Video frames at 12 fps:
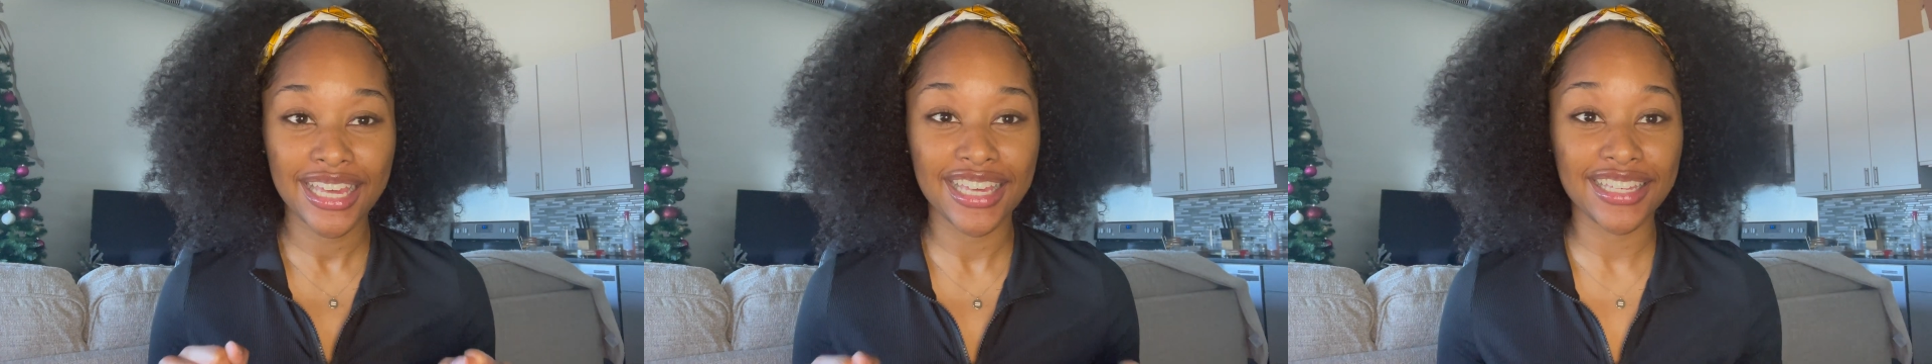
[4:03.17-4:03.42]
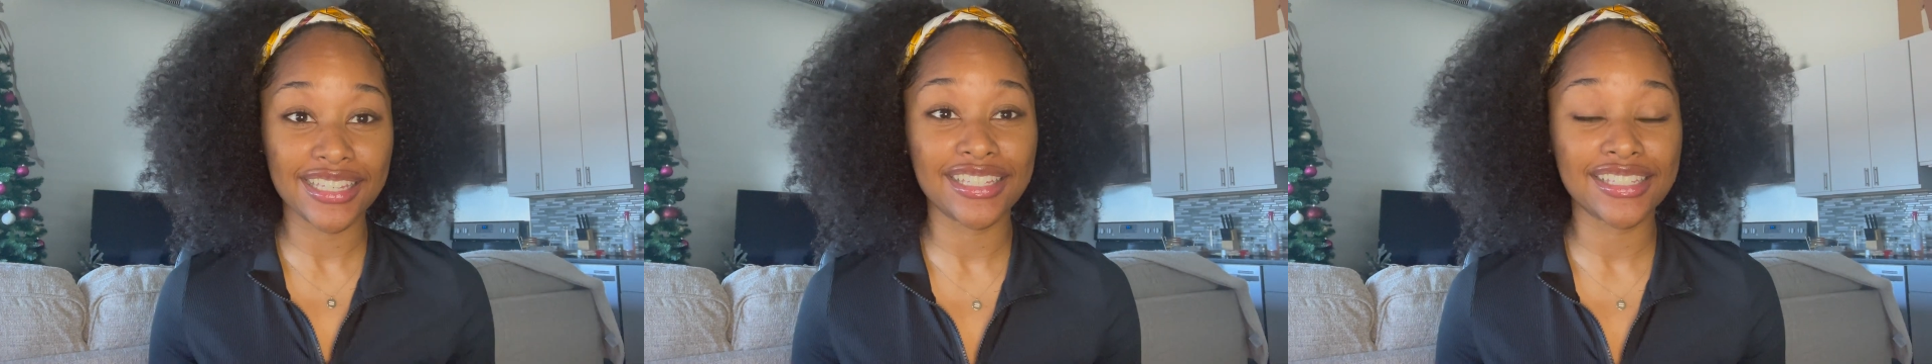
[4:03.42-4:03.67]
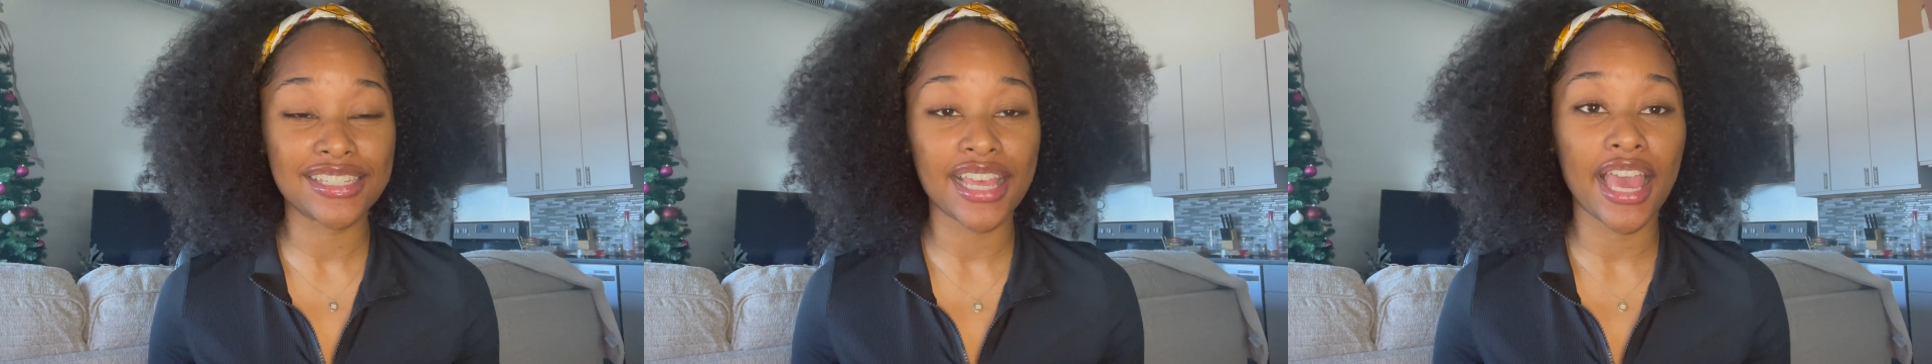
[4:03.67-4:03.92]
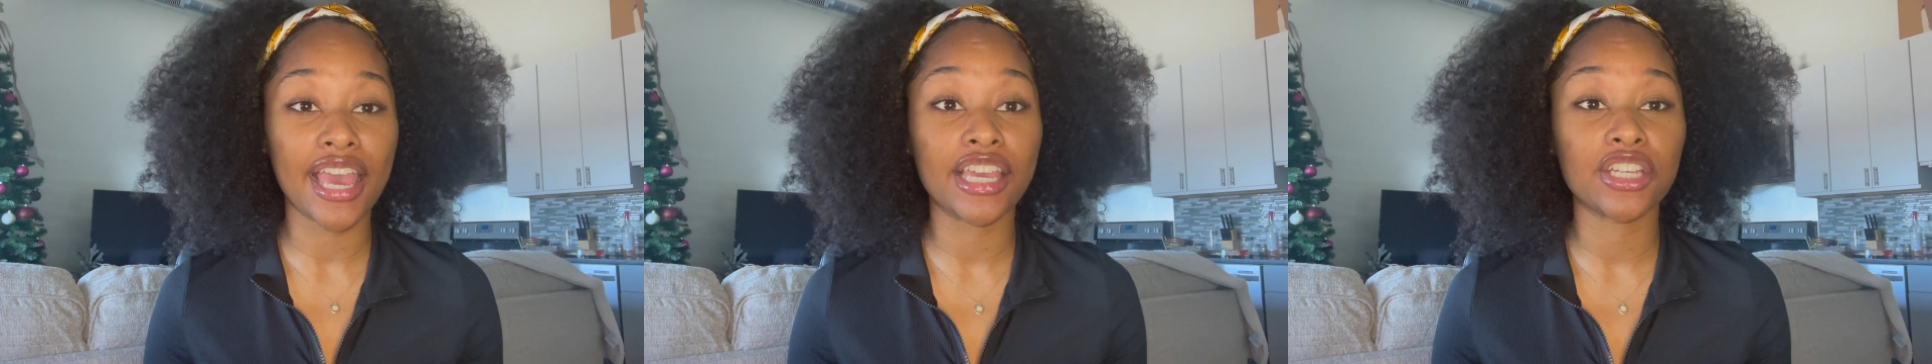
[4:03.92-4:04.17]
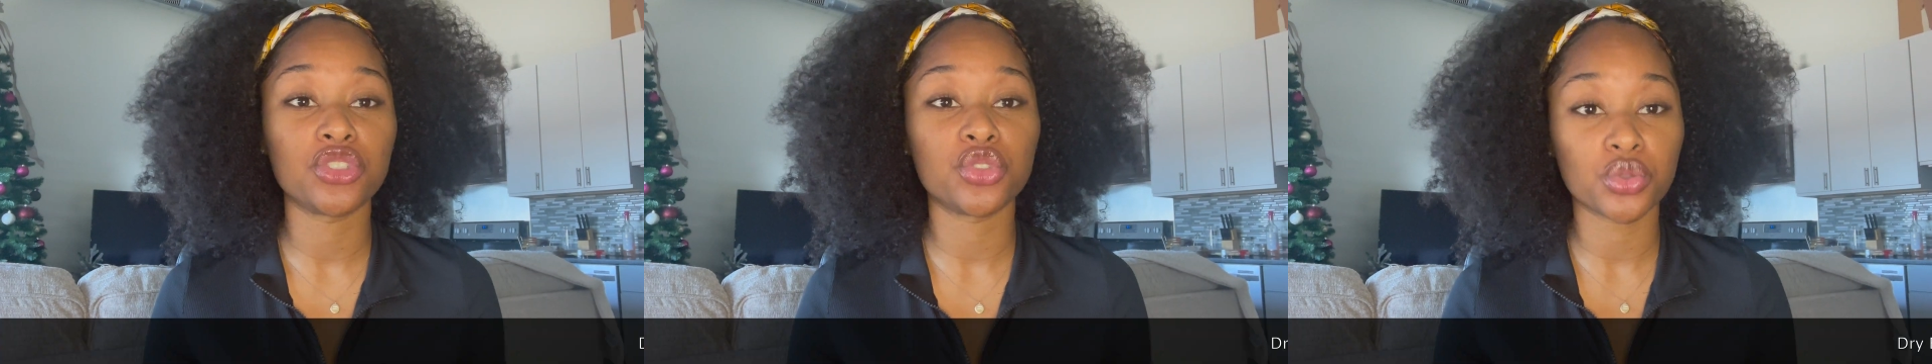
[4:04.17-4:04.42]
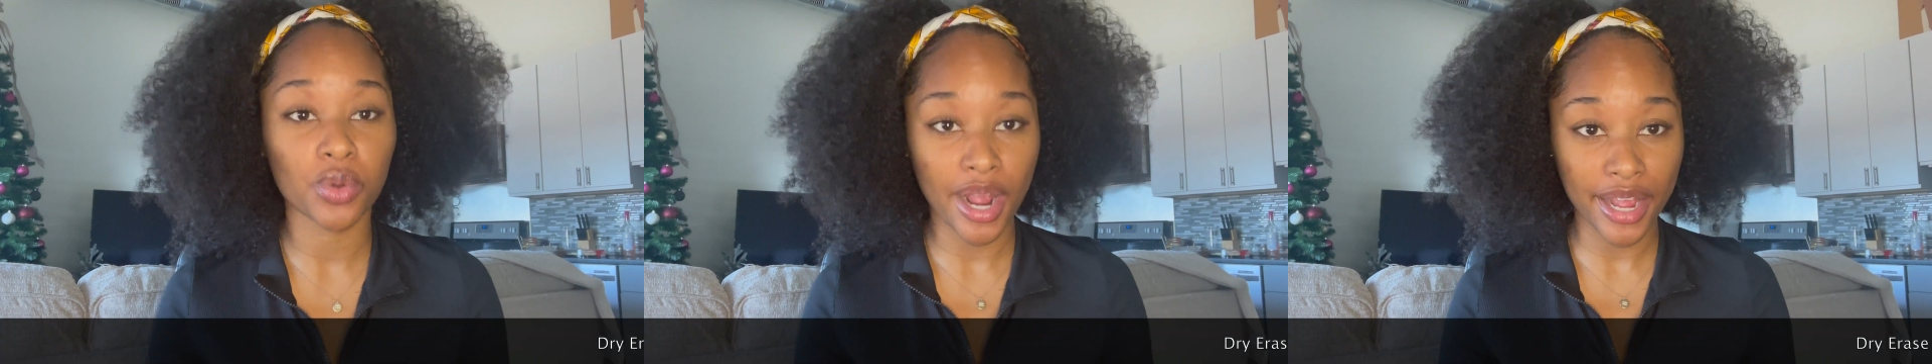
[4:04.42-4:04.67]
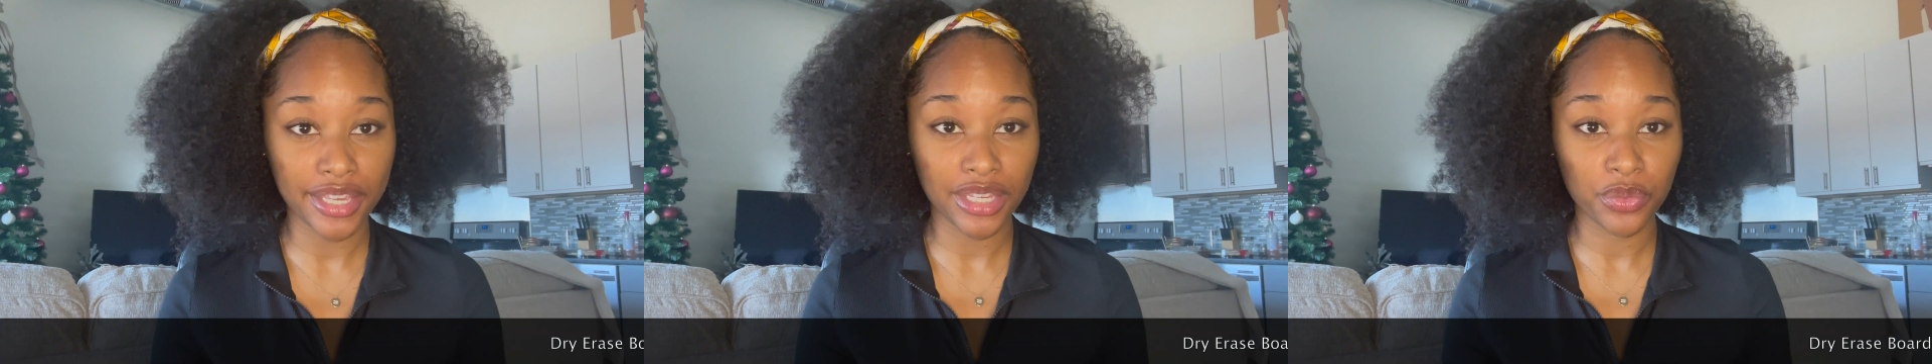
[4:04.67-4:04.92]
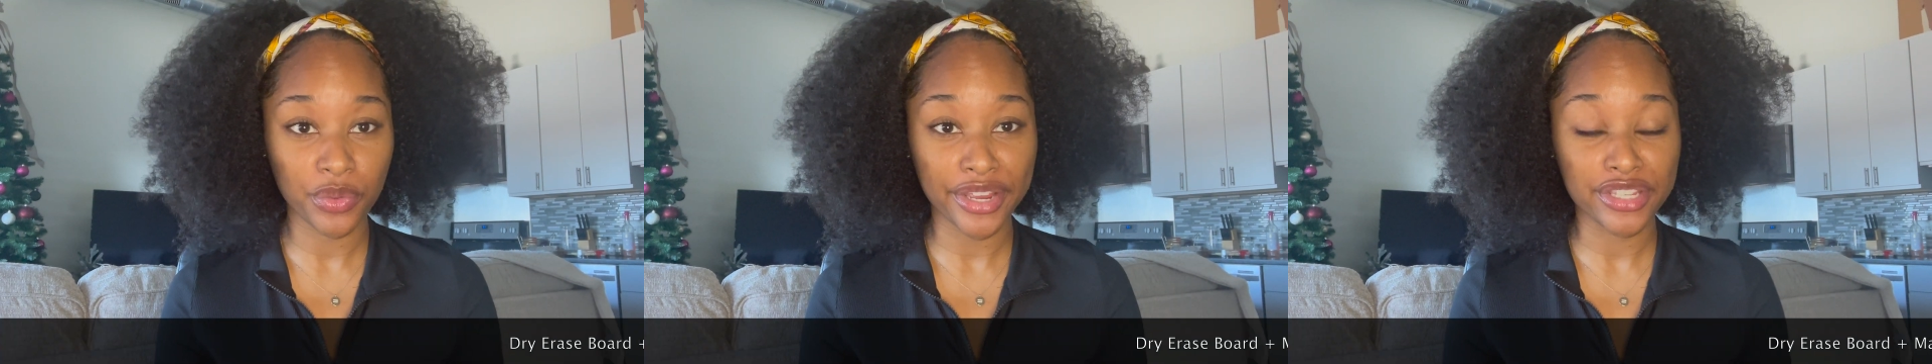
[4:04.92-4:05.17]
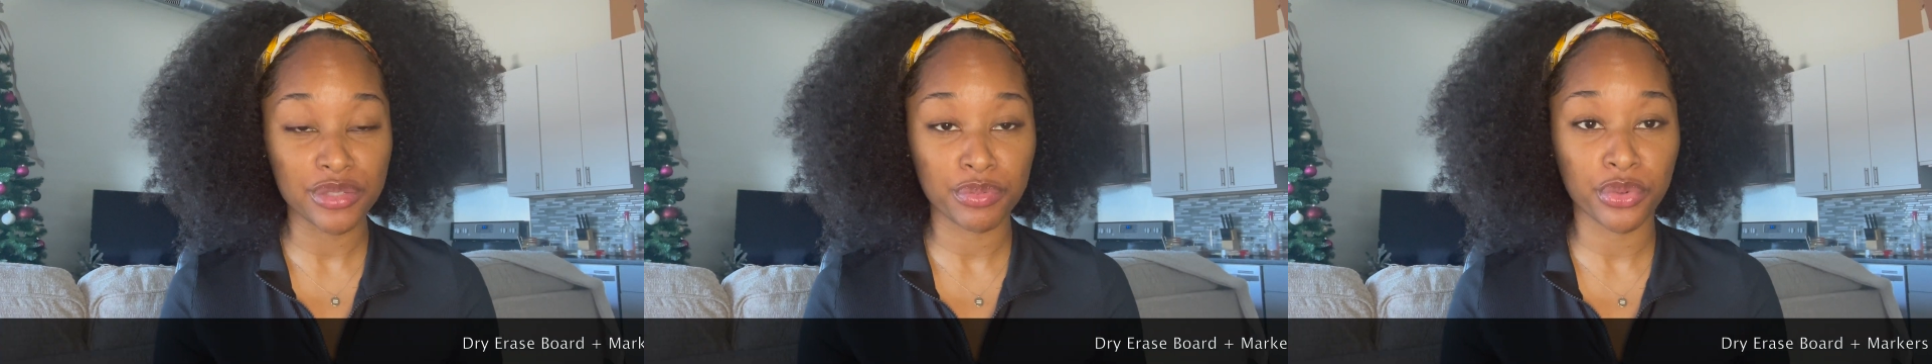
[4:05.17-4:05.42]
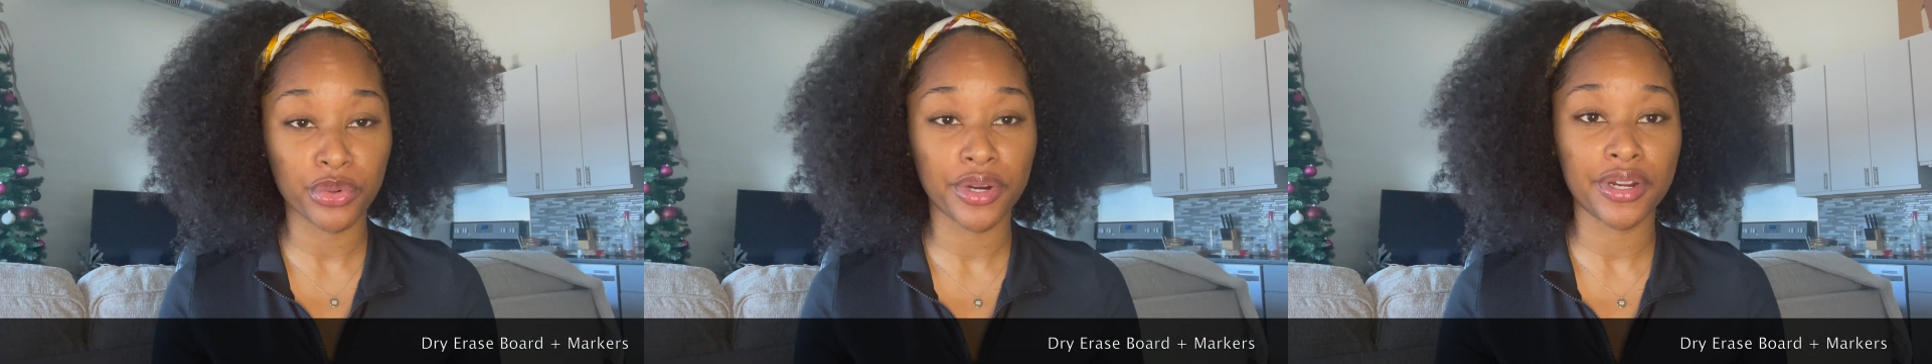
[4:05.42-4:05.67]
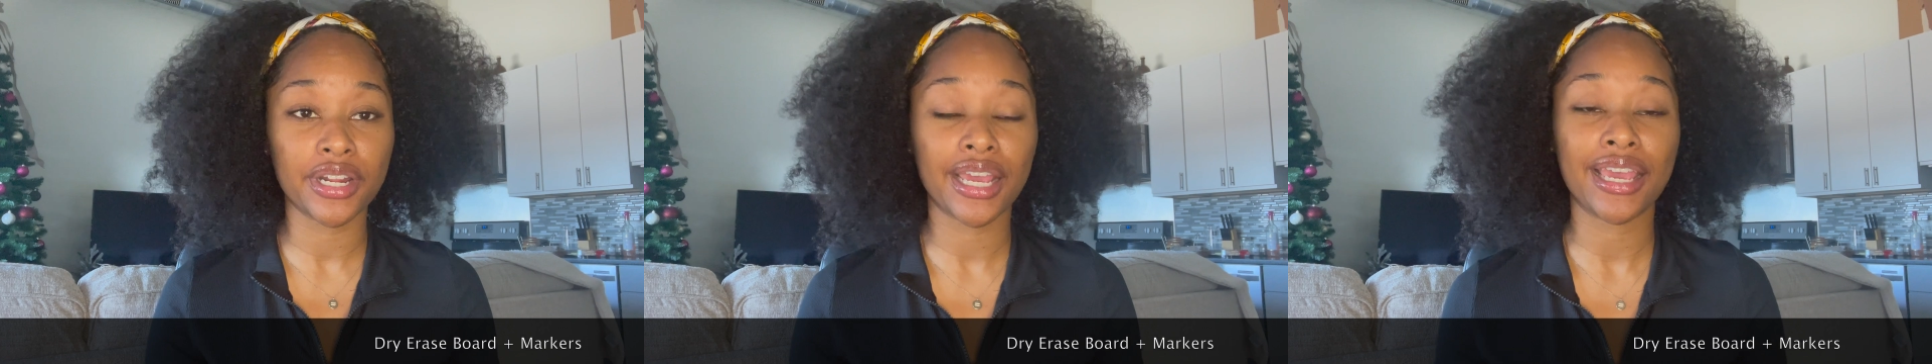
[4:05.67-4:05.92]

is a dry erase board